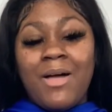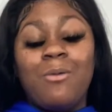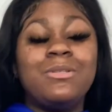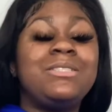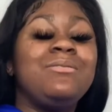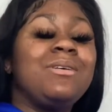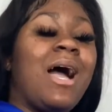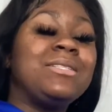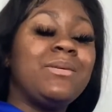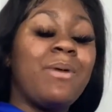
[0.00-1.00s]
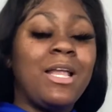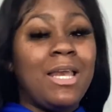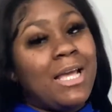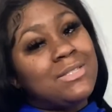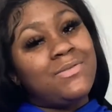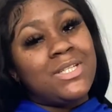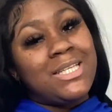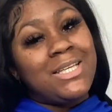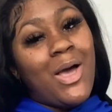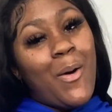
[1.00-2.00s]
I will see you guys in my next
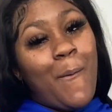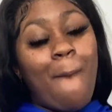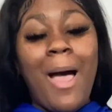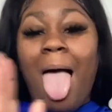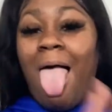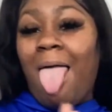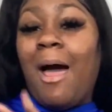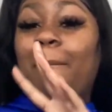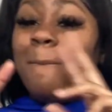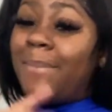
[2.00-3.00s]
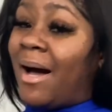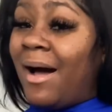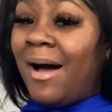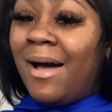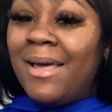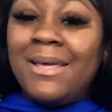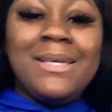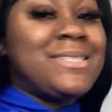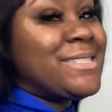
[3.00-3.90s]
video. Bye.